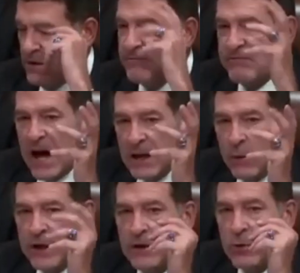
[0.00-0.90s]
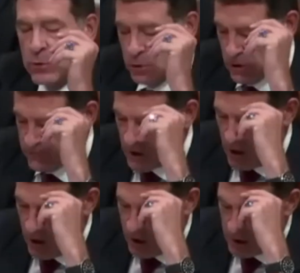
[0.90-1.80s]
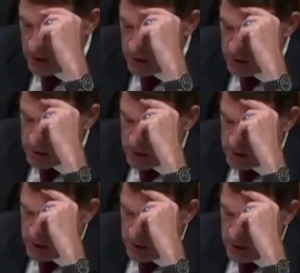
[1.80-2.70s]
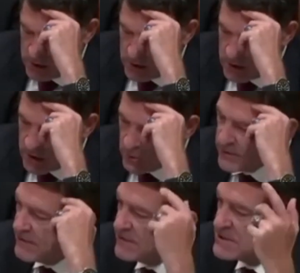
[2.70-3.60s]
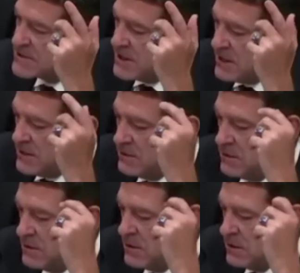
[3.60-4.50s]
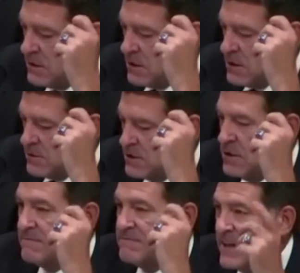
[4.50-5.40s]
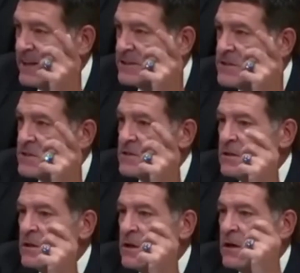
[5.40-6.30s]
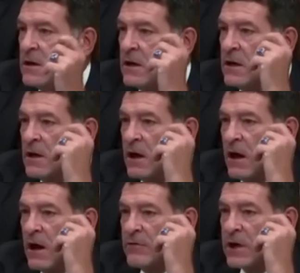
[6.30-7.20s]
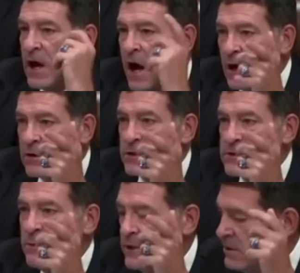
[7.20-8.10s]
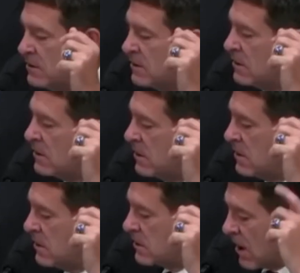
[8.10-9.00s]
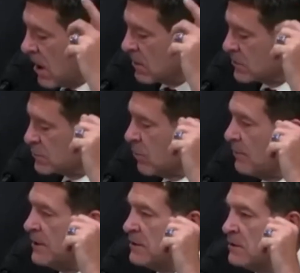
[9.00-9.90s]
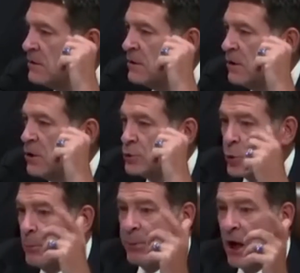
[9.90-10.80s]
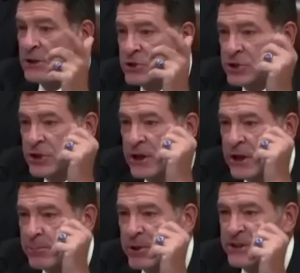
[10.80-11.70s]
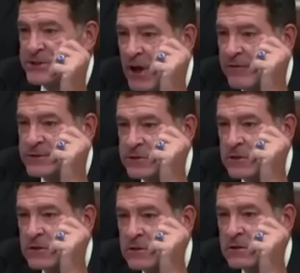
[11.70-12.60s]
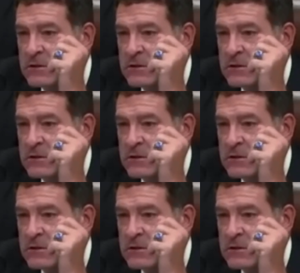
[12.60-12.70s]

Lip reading: and the following of the rule of law. We've even seen the defense of a congresswoman who threw a punch at a police officer.